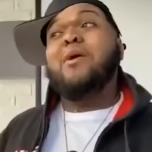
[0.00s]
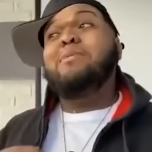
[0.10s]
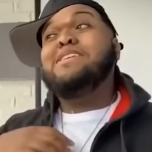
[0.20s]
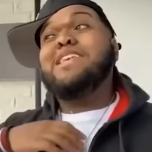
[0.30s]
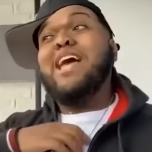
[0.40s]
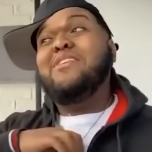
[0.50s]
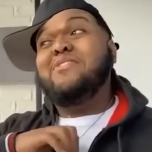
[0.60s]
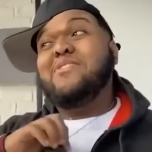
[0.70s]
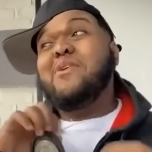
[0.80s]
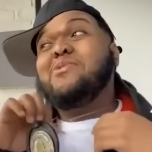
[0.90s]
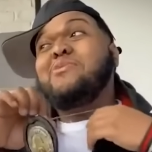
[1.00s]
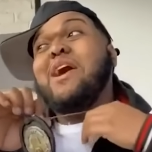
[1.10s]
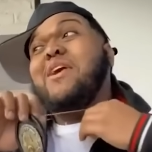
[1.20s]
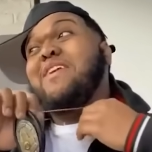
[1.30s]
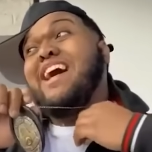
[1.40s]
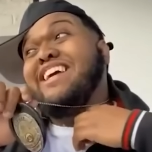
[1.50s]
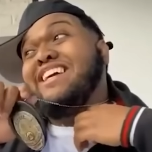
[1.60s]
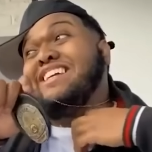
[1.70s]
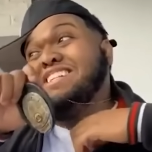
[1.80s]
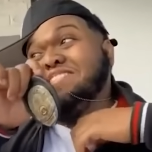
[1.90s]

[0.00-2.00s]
Y'all be safe. You know 12 out here.